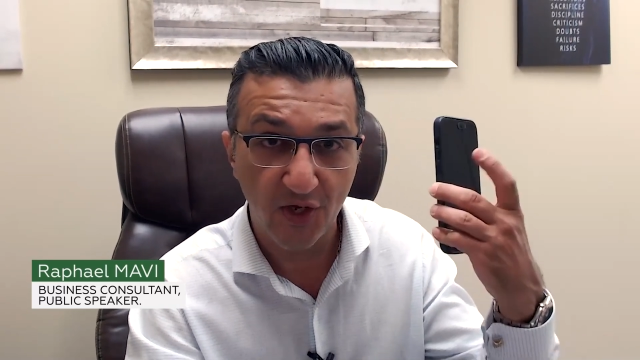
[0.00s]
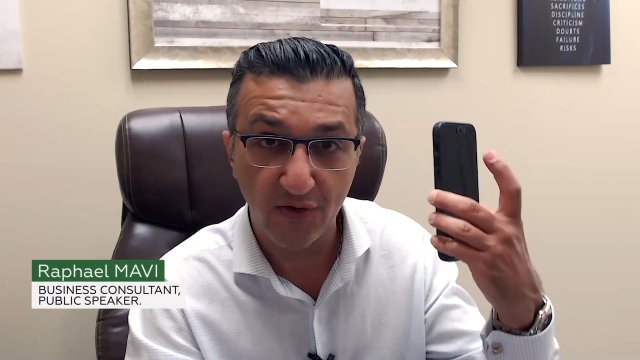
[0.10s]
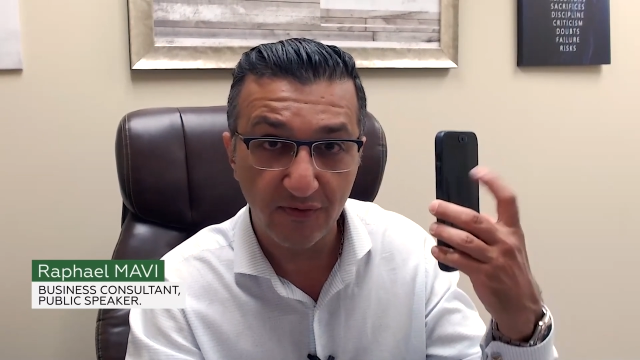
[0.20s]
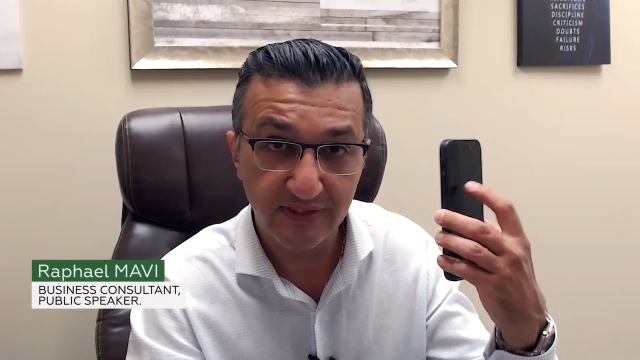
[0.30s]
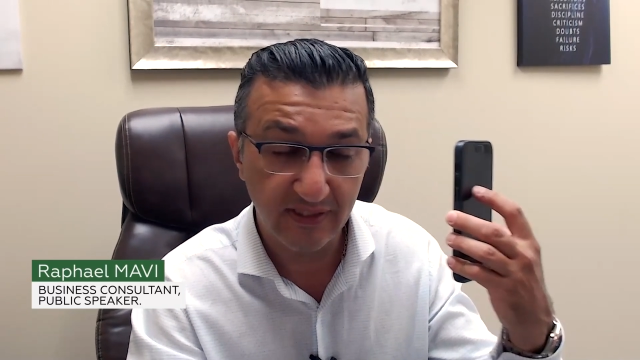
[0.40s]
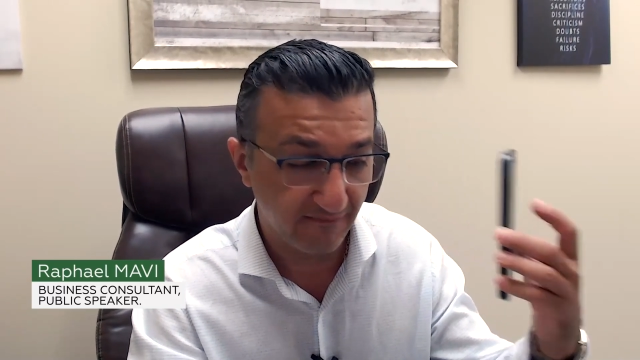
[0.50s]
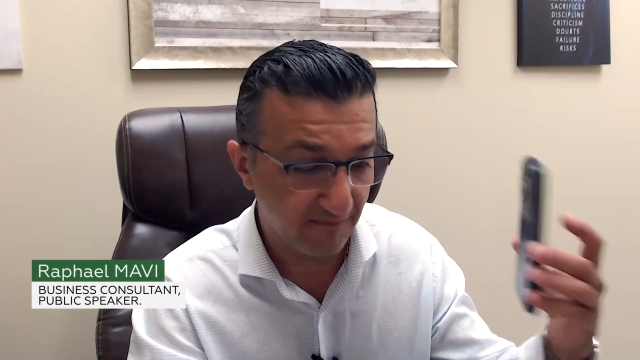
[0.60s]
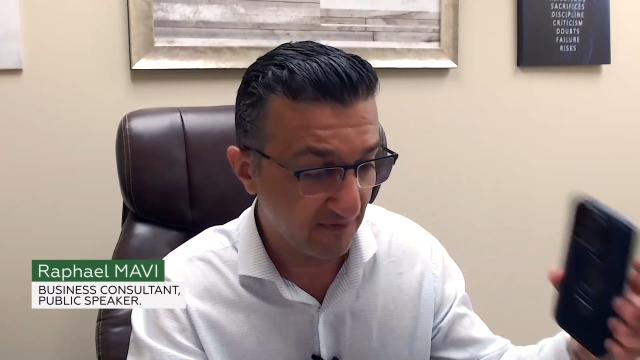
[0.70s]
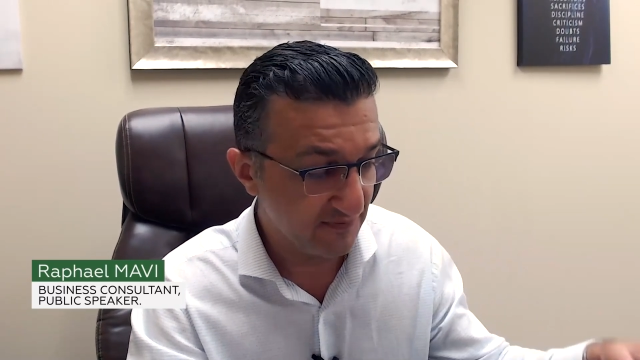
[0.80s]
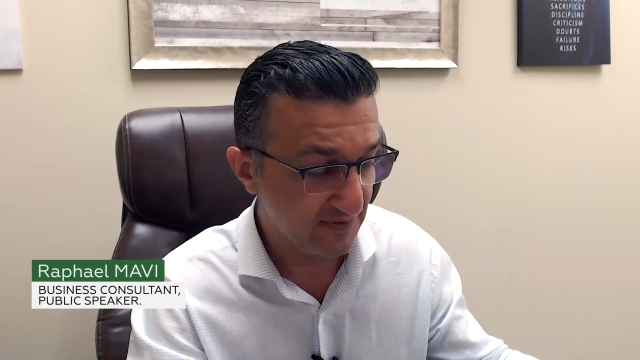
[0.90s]
cell
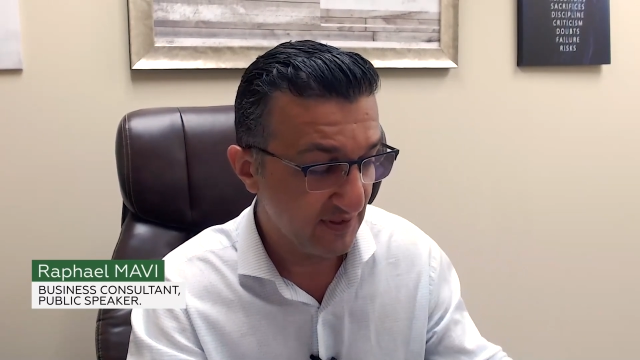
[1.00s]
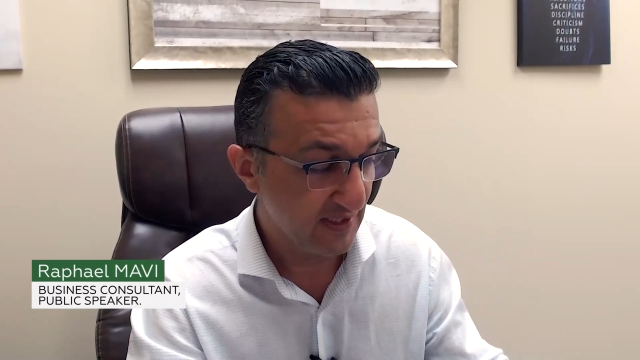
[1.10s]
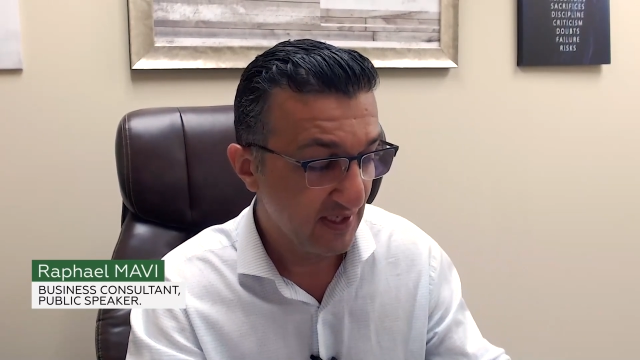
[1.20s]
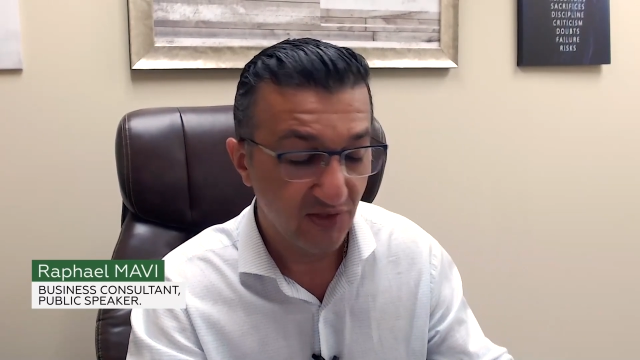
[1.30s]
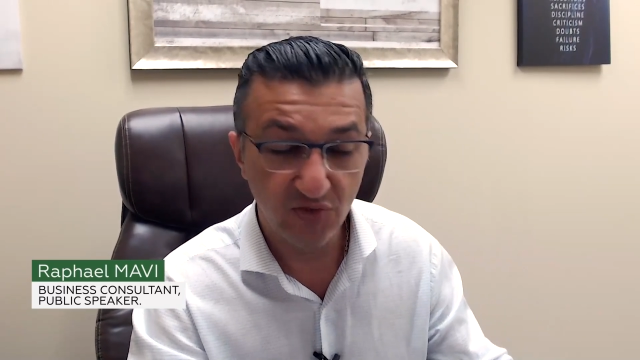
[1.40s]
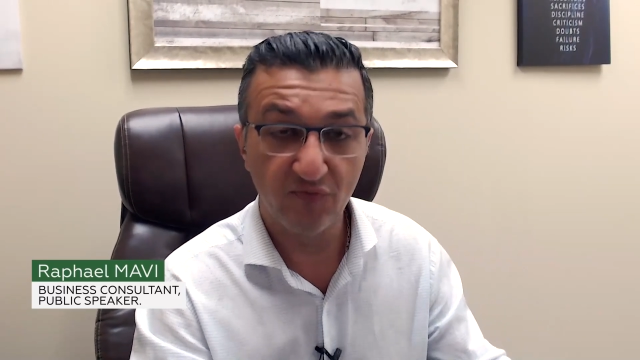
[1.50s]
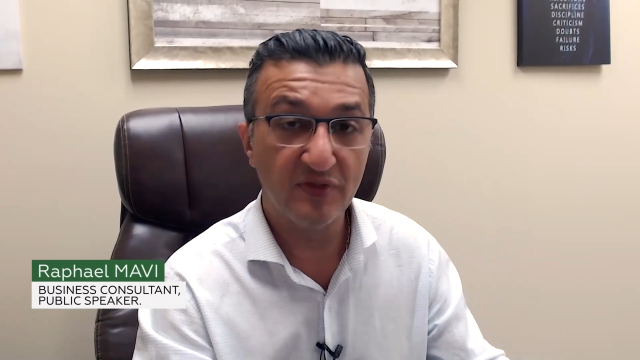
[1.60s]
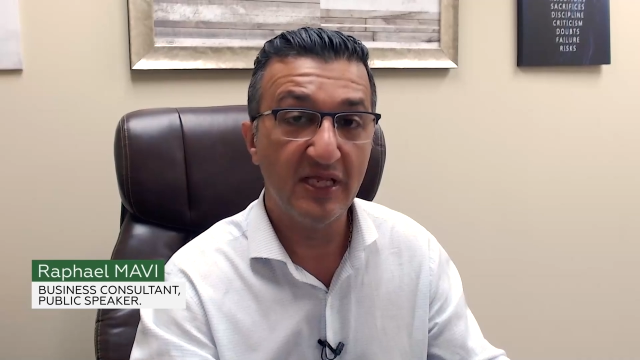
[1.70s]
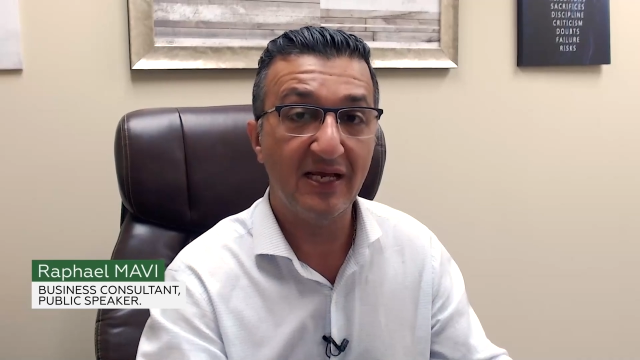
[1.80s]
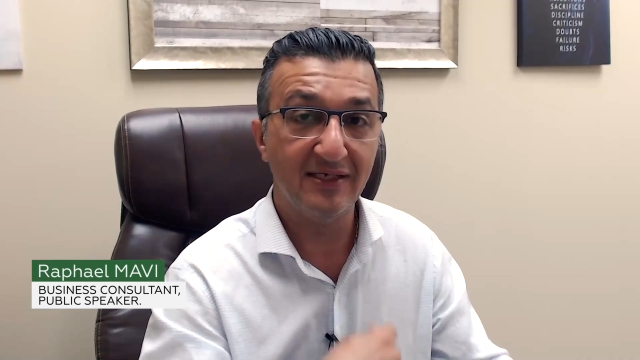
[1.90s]
phones. Don't
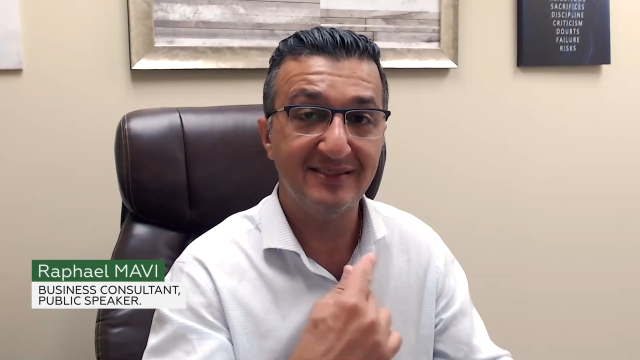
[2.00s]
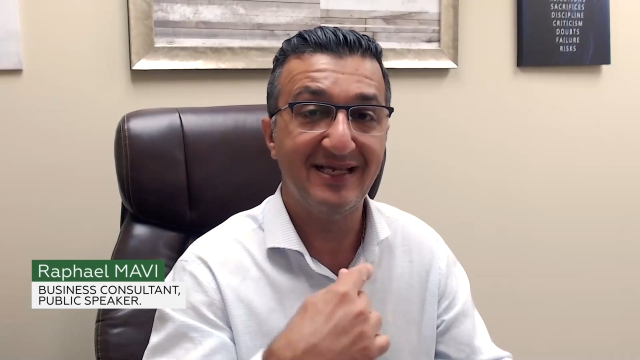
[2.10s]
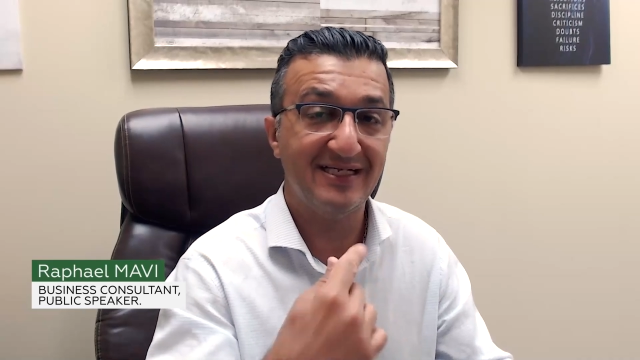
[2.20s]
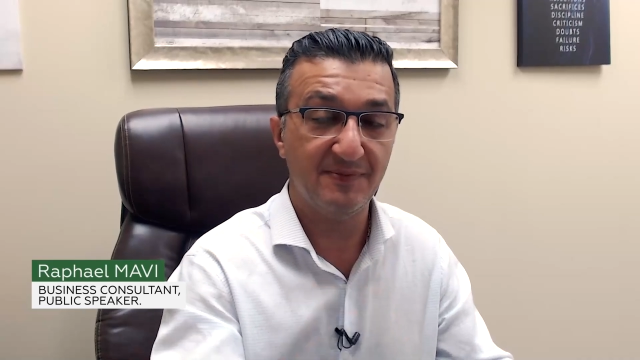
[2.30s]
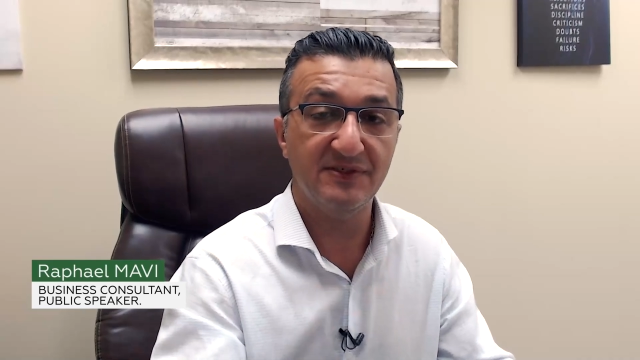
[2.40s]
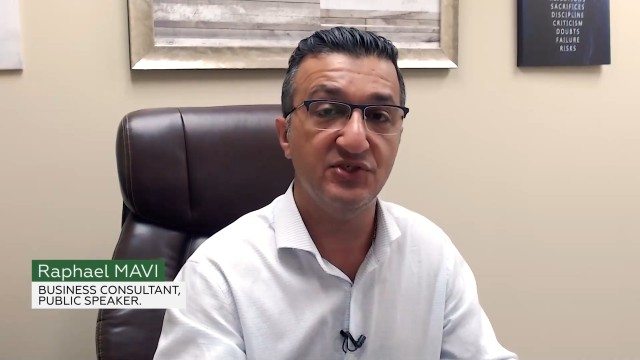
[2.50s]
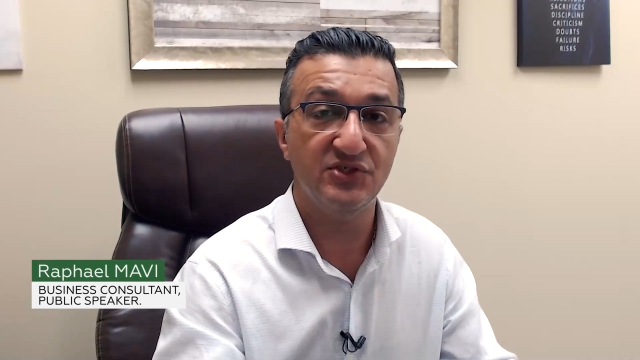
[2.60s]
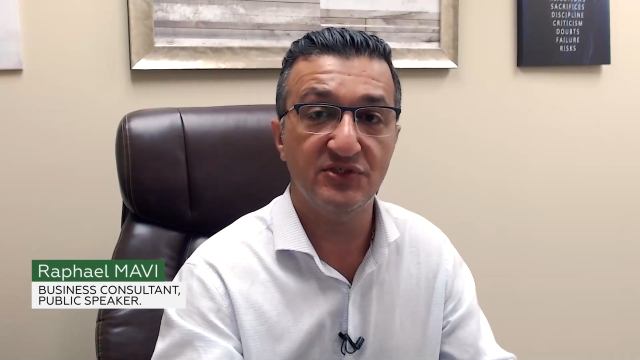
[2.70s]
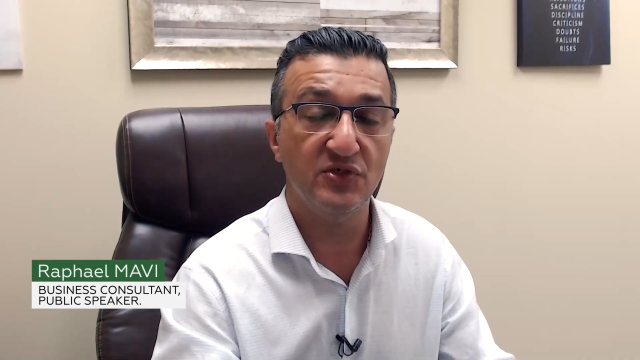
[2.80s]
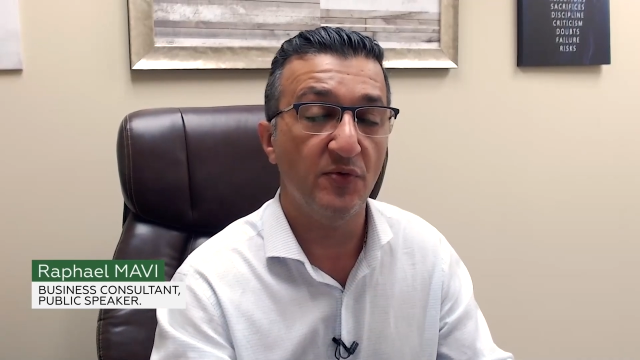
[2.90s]
rely on the text
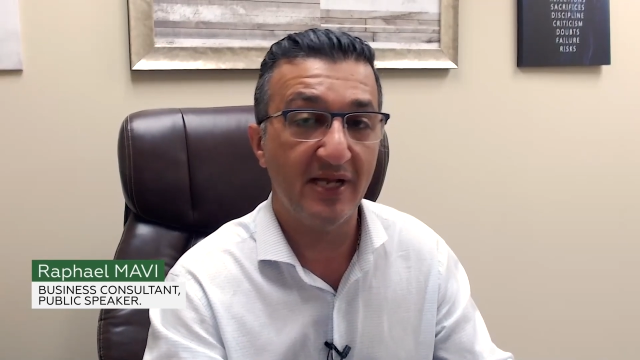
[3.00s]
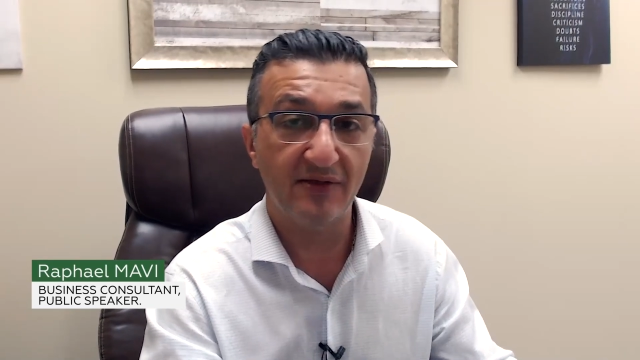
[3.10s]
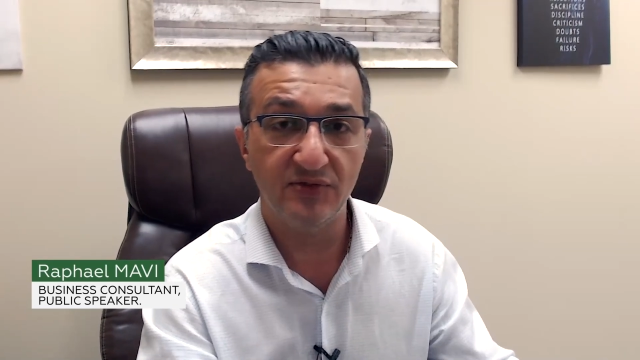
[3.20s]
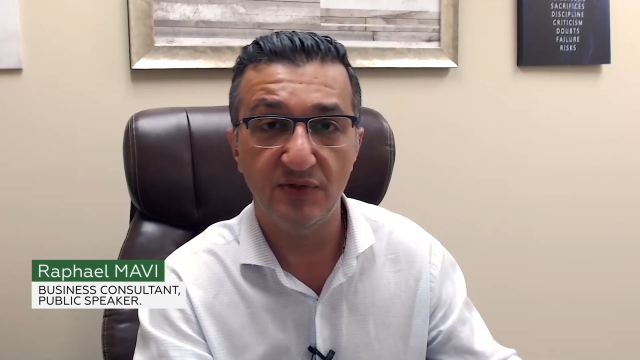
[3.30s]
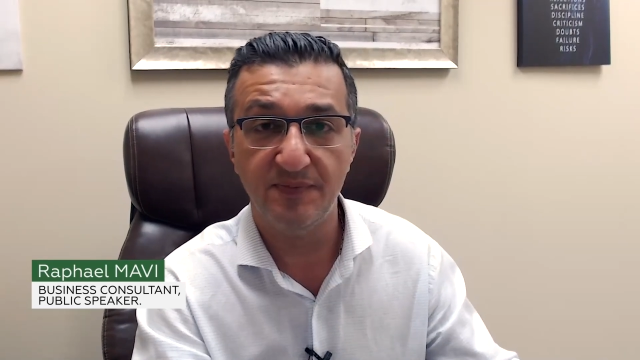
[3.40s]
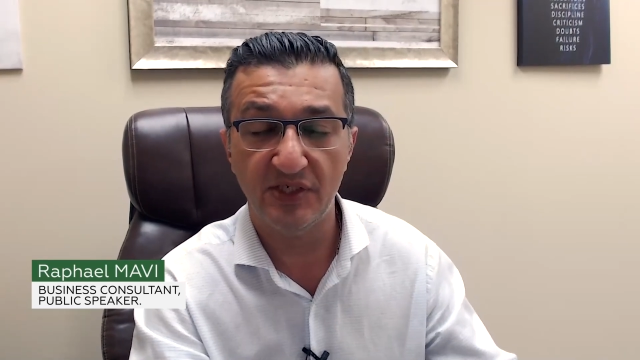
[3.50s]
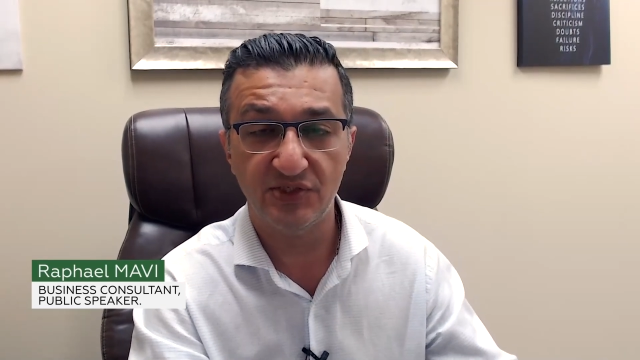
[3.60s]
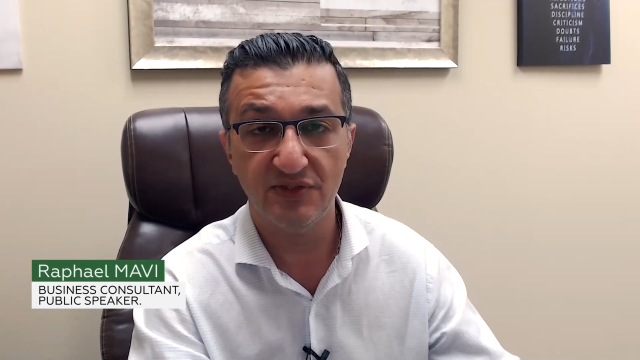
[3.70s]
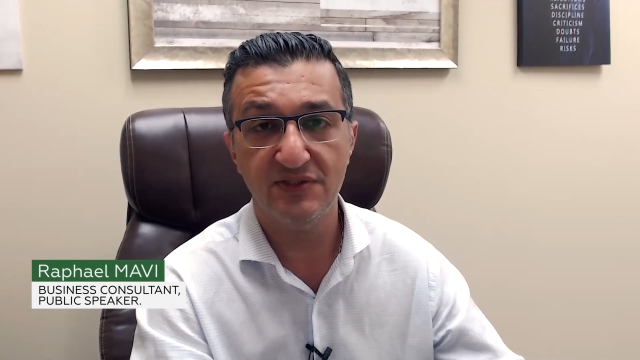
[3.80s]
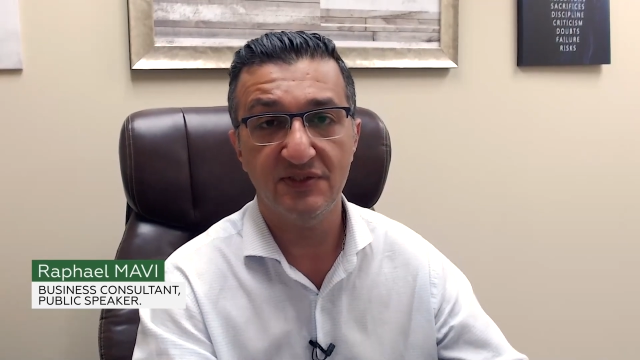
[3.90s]
messages going out to your
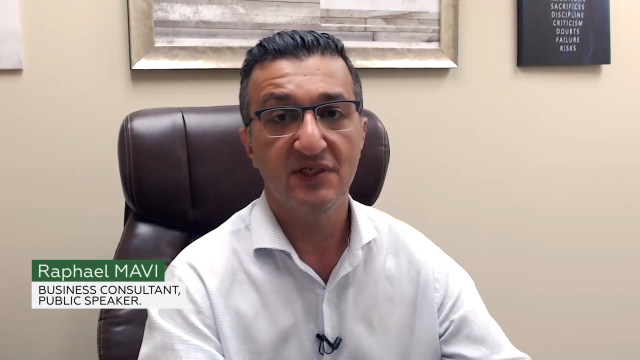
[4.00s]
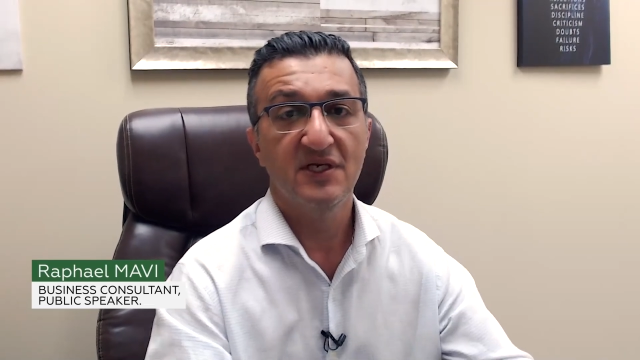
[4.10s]
patients.